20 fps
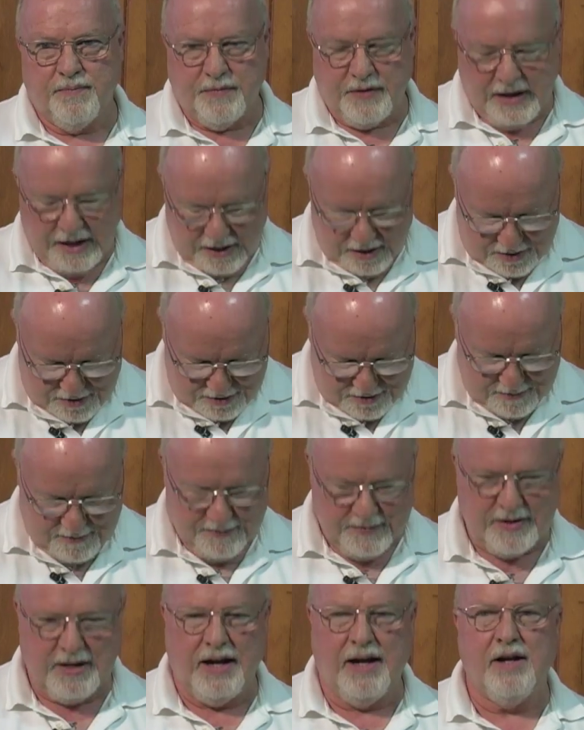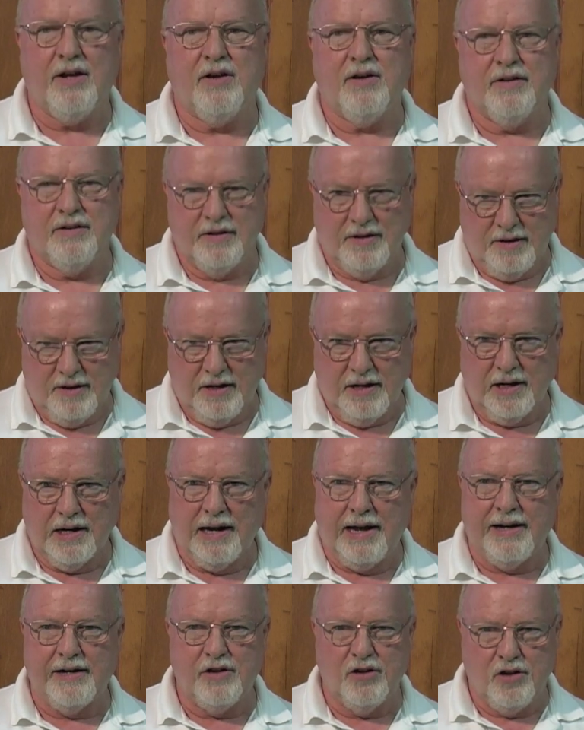Thank you. Thank you.
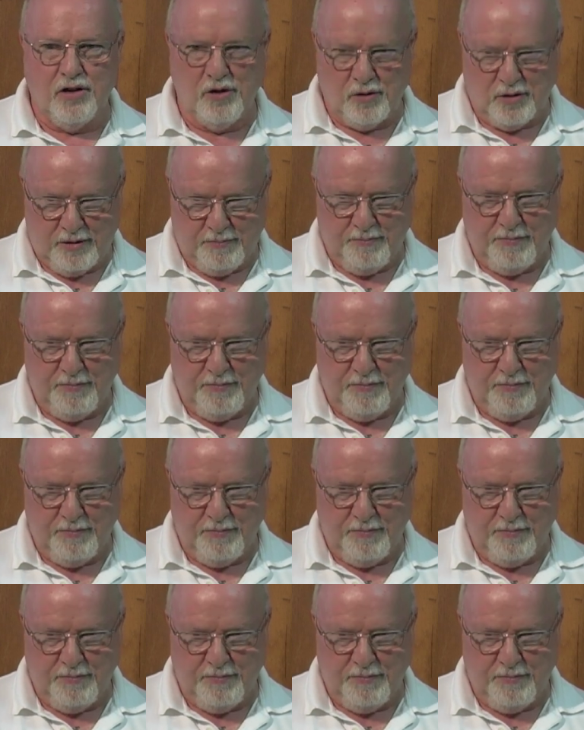Glad to do it.